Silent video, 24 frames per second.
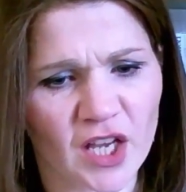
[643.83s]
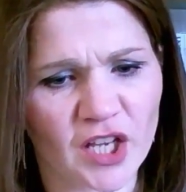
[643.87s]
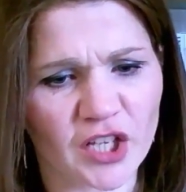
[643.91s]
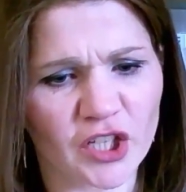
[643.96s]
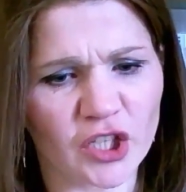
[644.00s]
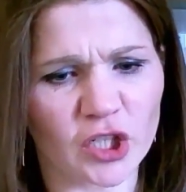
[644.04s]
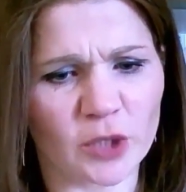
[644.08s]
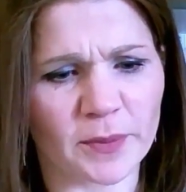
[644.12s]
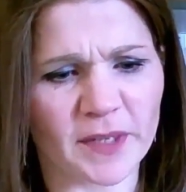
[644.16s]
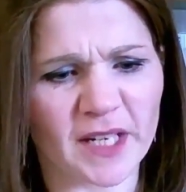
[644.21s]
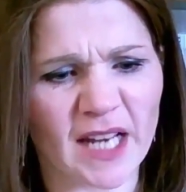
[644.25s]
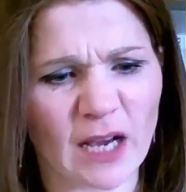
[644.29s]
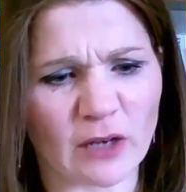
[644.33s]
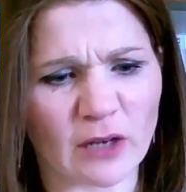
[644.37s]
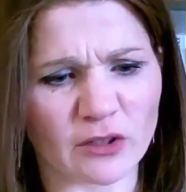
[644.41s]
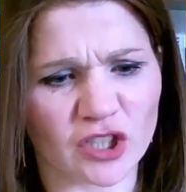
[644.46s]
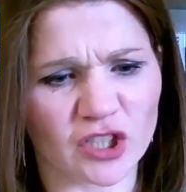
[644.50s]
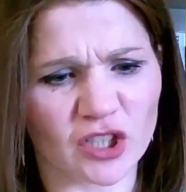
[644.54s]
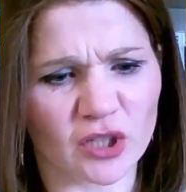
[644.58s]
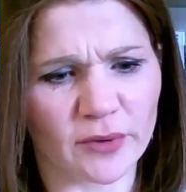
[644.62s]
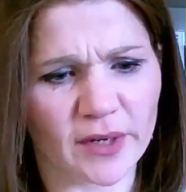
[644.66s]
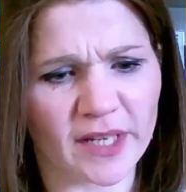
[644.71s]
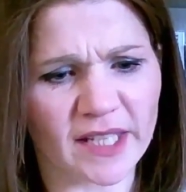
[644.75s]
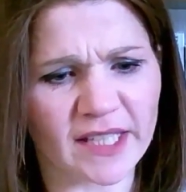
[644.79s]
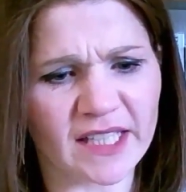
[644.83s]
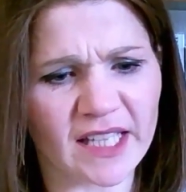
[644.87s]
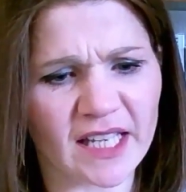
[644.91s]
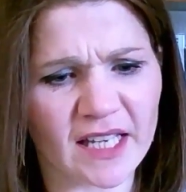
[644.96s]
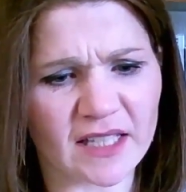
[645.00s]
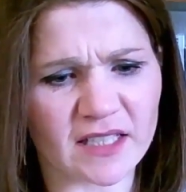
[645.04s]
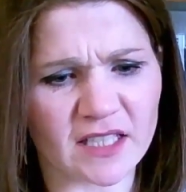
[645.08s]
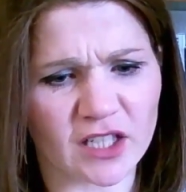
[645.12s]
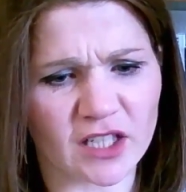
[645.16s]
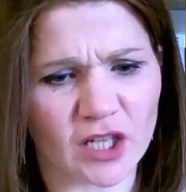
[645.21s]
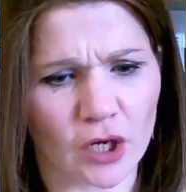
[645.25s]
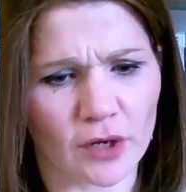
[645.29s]
"You'd have been out on your way
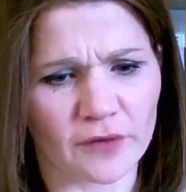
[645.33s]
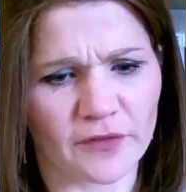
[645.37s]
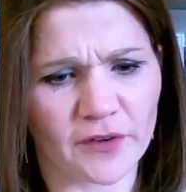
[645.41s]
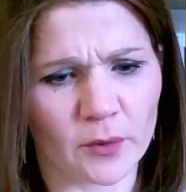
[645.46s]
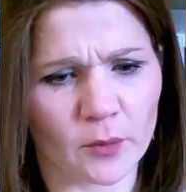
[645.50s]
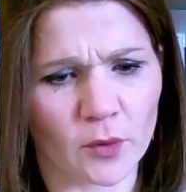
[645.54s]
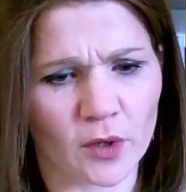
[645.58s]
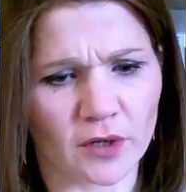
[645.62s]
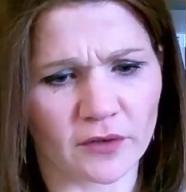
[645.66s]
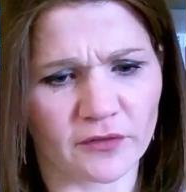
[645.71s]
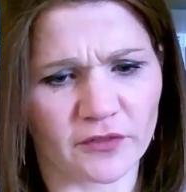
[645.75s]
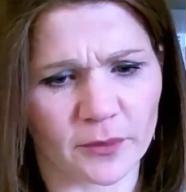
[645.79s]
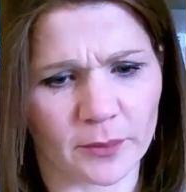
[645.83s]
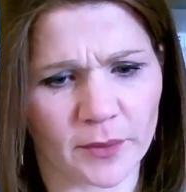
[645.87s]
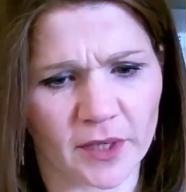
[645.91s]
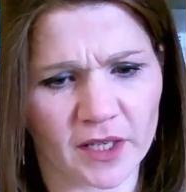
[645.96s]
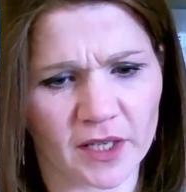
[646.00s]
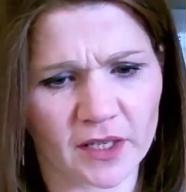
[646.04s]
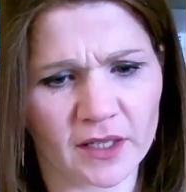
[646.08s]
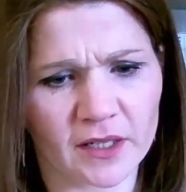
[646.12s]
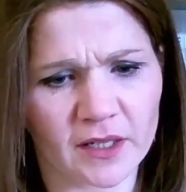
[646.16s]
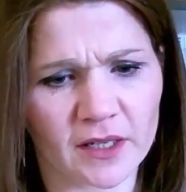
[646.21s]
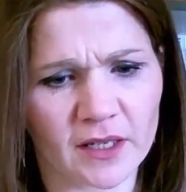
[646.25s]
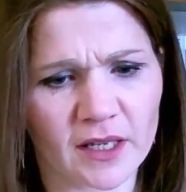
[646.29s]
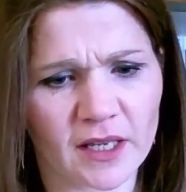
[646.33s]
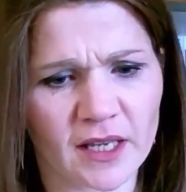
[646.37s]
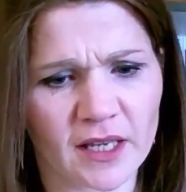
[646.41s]
years ago if it weren't for me.